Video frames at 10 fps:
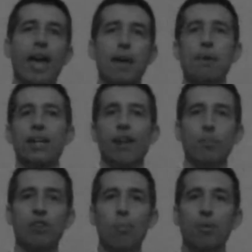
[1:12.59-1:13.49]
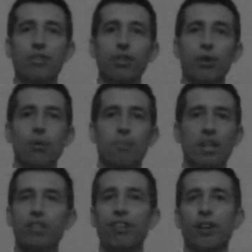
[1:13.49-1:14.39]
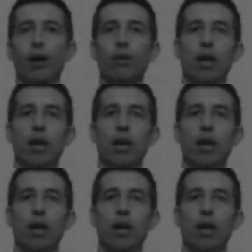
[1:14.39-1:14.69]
And many times number two means zero.